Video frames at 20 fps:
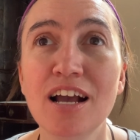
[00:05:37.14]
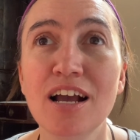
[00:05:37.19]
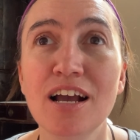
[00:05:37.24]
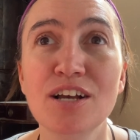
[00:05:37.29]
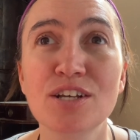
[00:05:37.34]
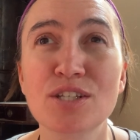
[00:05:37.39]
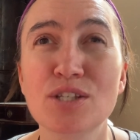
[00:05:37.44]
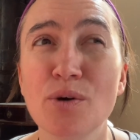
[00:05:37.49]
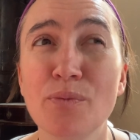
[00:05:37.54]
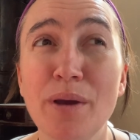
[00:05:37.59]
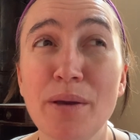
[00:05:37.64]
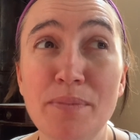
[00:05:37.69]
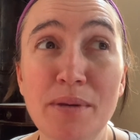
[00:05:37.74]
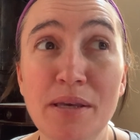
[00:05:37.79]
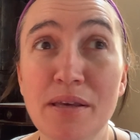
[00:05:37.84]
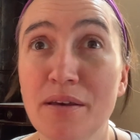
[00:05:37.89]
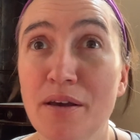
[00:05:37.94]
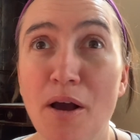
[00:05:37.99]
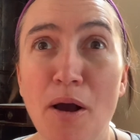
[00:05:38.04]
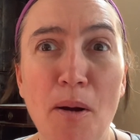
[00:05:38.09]
So
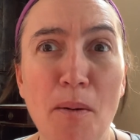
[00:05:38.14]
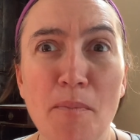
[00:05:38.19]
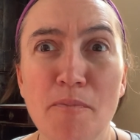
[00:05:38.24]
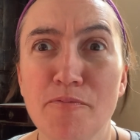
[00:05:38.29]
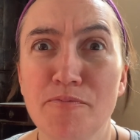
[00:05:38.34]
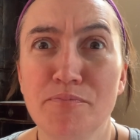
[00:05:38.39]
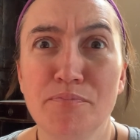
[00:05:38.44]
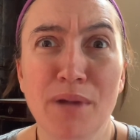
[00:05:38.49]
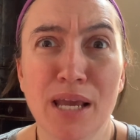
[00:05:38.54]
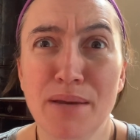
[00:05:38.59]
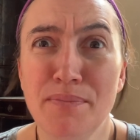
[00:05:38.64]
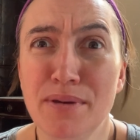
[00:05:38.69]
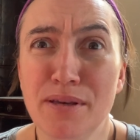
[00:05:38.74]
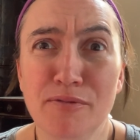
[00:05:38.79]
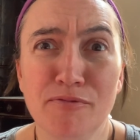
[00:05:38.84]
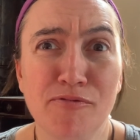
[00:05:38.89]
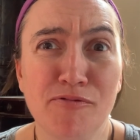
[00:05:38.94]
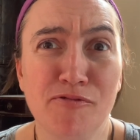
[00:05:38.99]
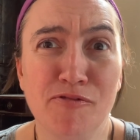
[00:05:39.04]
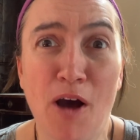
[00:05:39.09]
maybe
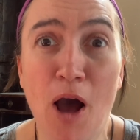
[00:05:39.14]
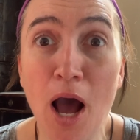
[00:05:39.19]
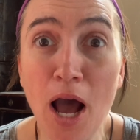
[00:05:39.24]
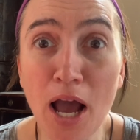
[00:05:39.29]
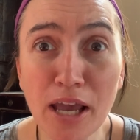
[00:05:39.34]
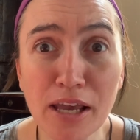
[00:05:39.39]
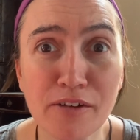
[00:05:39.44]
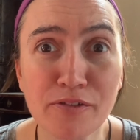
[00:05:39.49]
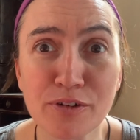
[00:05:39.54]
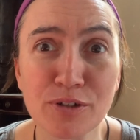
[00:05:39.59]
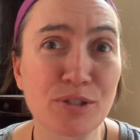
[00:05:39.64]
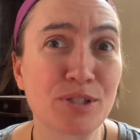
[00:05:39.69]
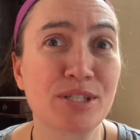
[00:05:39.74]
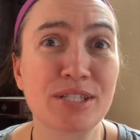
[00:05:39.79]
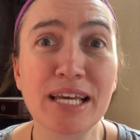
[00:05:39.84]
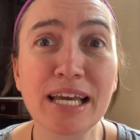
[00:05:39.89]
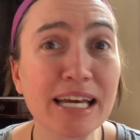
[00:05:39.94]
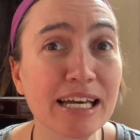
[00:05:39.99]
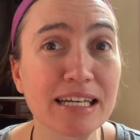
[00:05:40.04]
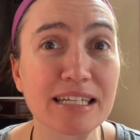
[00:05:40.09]
5 or
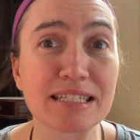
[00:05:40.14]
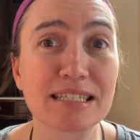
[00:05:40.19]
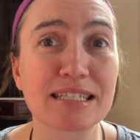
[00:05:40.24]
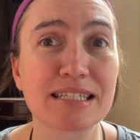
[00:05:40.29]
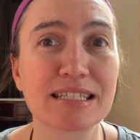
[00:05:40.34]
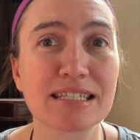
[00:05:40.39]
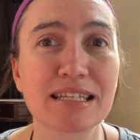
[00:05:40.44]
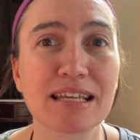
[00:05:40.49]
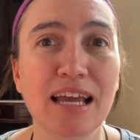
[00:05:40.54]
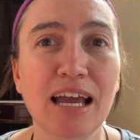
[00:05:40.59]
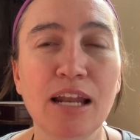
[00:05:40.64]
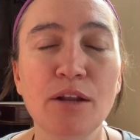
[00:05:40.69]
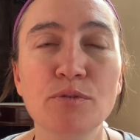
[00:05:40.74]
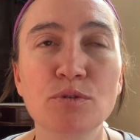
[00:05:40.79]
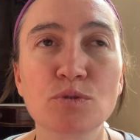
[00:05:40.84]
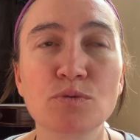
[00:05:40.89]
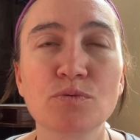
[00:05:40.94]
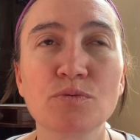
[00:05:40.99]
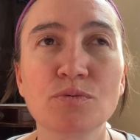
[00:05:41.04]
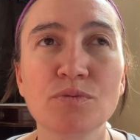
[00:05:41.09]
6, and it
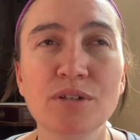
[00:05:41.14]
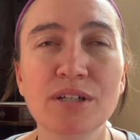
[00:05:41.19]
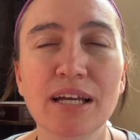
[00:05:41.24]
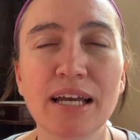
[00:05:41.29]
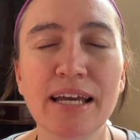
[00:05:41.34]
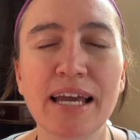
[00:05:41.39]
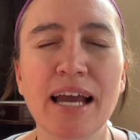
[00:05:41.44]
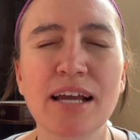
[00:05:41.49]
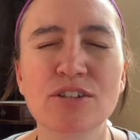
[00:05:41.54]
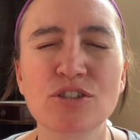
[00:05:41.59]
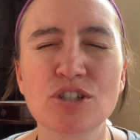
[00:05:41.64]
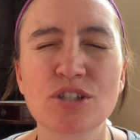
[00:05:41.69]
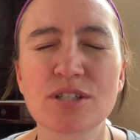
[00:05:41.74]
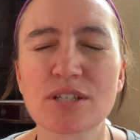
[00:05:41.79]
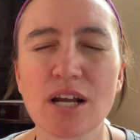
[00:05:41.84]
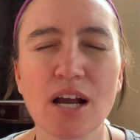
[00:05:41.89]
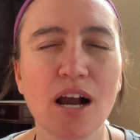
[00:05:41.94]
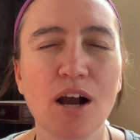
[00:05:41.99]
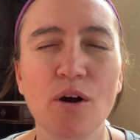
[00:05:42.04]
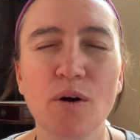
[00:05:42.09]
was again just
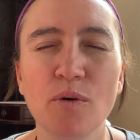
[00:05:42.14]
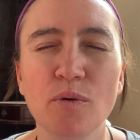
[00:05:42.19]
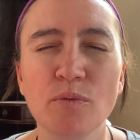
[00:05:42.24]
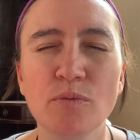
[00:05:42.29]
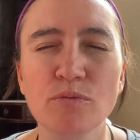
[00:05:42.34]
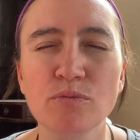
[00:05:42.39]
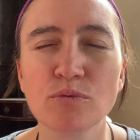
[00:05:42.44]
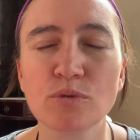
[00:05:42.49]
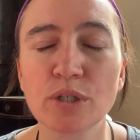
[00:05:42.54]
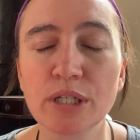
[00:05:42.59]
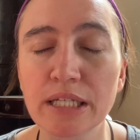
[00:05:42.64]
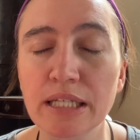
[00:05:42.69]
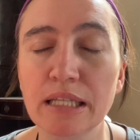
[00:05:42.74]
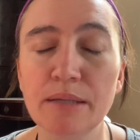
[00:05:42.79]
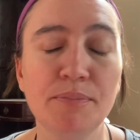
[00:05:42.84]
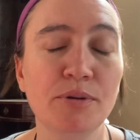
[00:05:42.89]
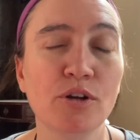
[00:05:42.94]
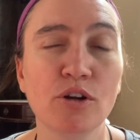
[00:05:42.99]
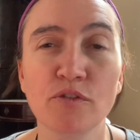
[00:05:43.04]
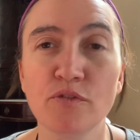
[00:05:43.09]
really
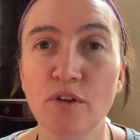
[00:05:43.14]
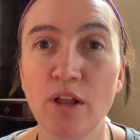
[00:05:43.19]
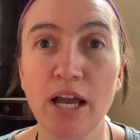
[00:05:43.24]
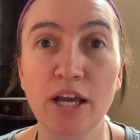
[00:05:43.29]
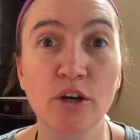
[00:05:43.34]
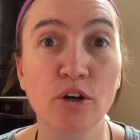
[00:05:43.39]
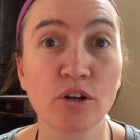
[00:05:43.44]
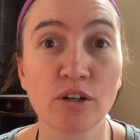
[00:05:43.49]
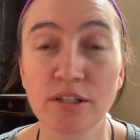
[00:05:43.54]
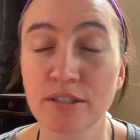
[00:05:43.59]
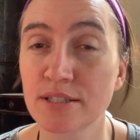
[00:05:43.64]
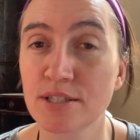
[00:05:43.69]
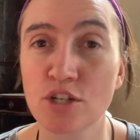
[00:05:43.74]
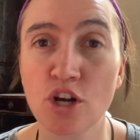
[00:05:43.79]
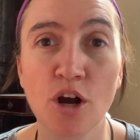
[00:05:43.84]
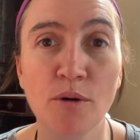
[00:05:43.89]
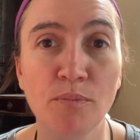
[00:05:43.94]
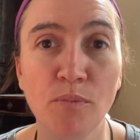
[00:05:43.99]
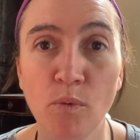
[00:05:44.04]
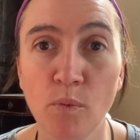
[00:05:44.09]
beautiful. I couldn't
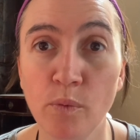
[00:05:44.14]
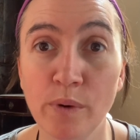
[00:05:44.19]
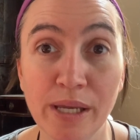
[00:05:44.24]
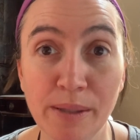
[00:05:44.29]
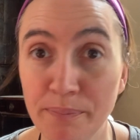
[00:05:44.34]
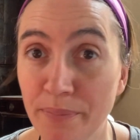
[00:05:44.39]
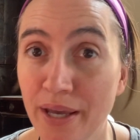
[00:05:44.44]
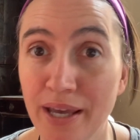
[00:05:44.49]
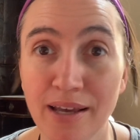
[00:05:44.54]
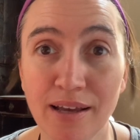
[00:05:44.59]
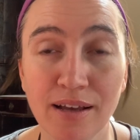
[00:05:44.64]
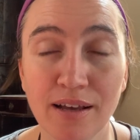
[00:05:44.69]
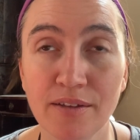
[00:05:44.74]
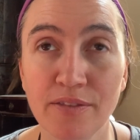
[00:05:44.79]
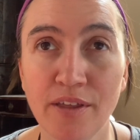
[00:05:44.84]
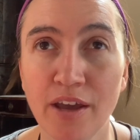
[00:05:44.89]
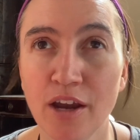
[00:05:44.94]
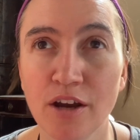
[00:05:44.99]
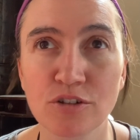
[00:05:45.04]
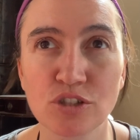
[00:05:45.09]
stop weeping
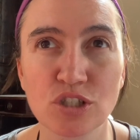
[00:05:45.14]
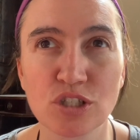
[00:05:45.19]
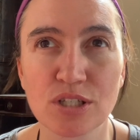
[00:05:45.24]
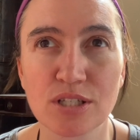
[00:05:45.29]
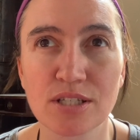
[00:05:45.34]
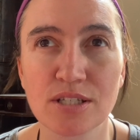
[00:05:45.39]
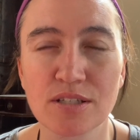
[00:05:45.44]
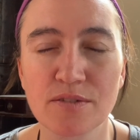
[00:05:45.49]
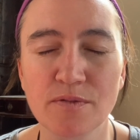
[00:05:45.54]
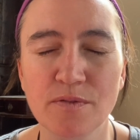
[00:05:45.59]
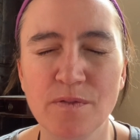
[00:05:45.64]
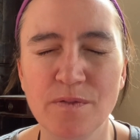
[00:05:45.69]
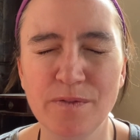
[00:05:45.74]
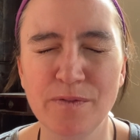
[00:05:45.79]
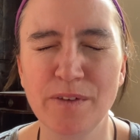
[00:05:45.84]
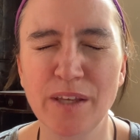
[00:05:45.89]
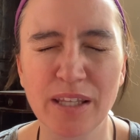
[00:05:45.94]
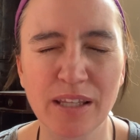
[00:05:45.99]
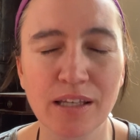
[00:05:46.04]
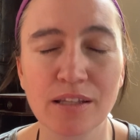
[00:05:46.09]
there, just
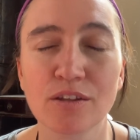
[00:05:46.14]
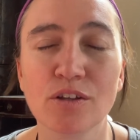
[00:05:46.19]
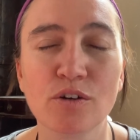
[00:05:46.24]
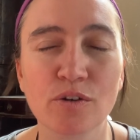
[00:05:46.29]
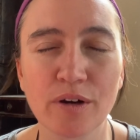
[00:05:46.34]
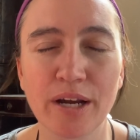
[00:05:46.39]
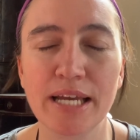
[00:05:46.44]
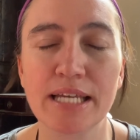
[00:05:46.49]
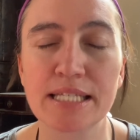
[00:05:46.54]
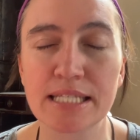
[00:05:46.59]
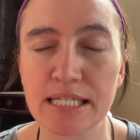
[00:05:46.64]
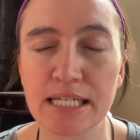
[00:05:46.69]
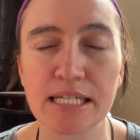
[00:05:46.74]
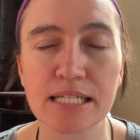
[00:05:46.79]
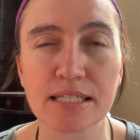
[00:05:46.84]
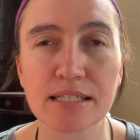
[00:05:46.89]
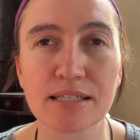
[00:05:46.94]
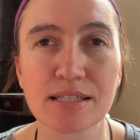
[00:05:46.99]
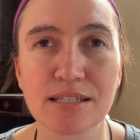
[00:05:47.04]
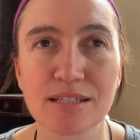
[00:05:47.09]
feeling the
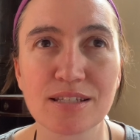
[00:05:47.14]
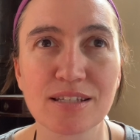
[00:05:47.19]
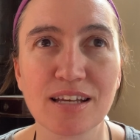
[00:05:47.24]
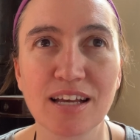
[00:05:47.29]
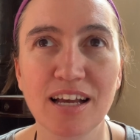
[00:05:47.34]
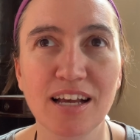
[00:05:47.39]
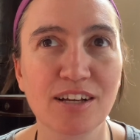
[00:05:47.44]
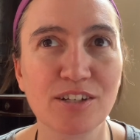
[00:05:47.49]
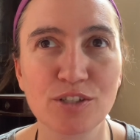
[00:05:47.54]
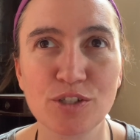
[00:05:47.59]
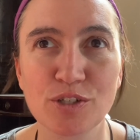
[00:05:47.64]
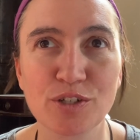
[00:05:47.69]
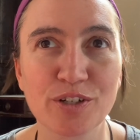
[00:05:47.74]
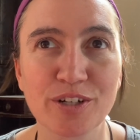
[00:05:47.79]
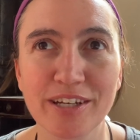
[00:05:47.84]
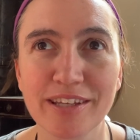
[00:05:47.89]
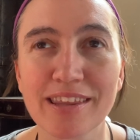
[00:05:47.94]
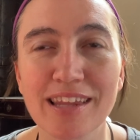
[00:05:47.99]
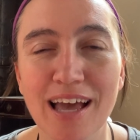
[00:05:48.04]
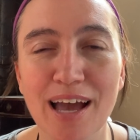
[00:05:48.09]
graces
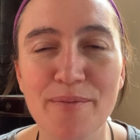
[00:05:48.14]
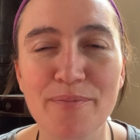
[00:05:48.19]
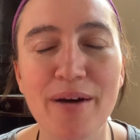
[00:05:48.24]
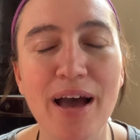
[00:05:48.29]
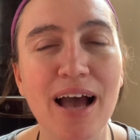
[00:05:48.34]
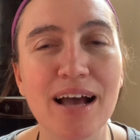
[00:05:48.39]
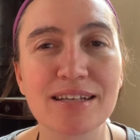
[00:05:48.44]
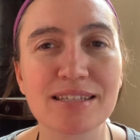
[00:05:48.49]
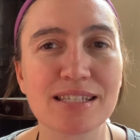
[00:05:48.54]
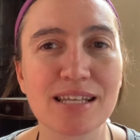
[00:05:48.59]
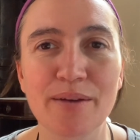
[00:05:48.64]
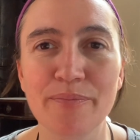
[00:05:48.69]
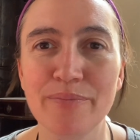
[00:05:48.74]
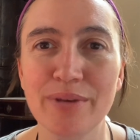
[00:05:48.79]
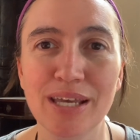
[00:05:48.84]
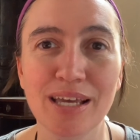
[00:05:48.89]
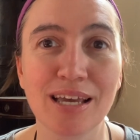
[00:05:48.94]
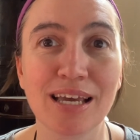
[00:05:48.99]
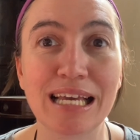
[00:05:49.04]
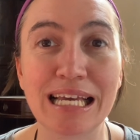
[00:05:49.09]
during that Mass and
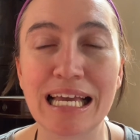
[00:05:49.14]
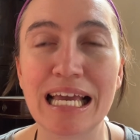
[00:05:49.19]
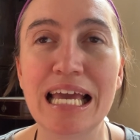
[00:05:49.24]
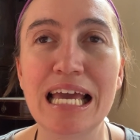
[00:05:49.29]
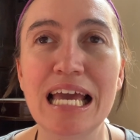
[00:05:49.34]
being